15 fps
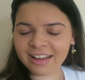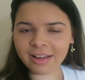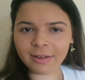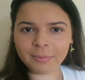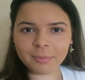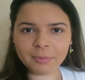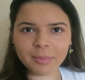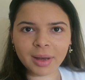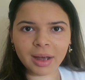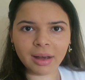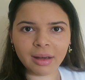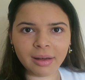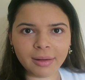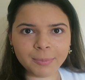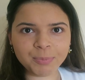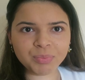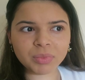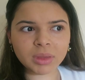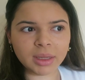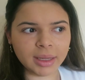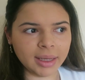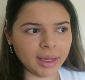Um, but
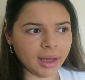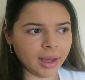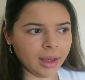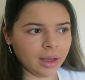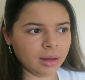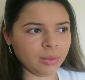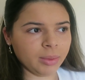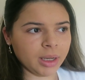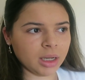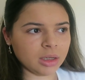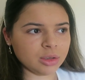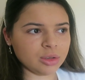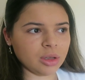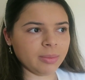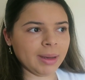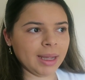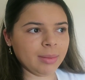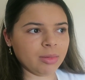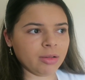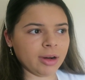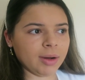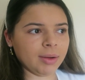yeah, we're going to do the
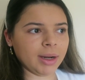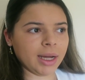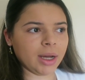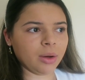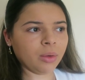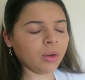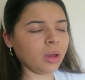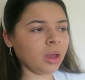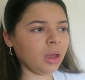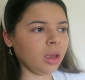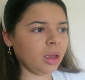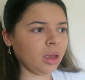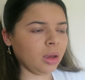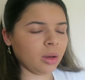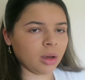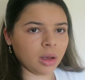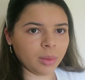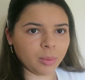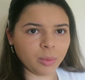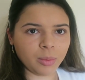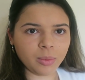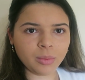paper round now.
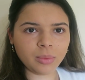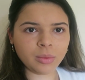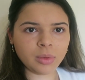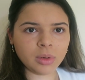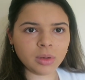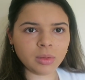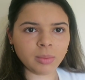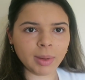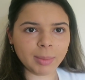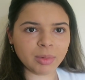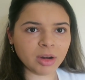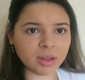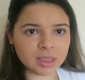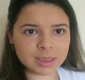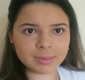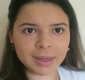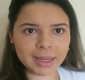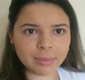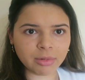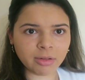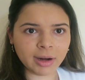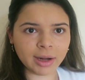Um, my brother's
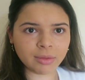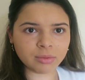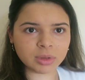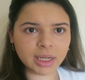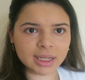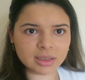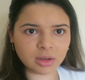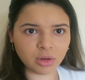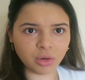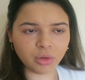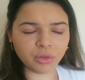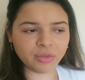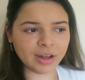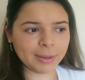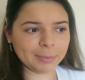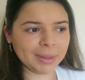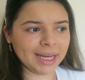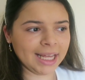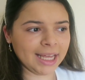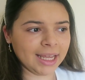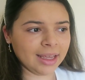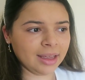paper round as a whole
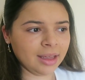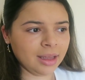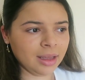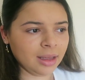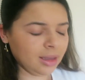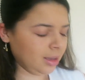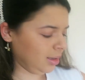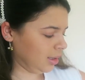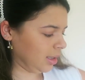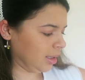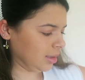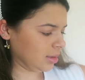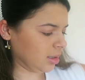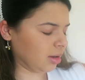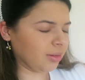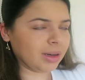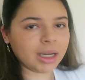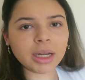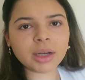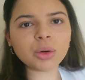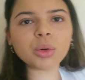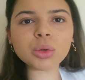family, and it's
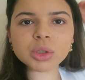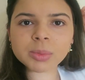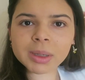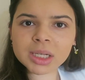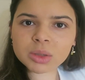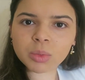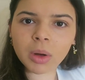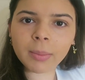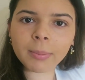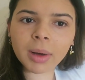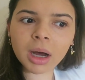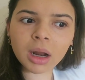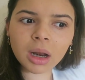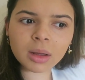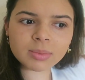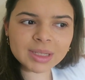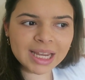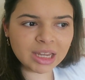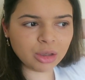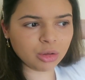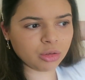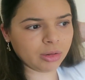currently a quarter past one, but I'll
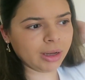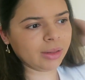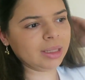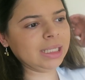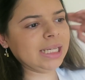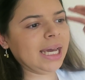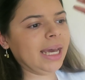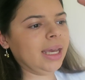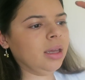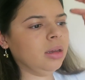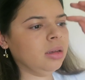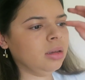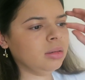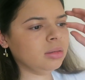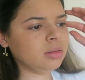update you throughout the day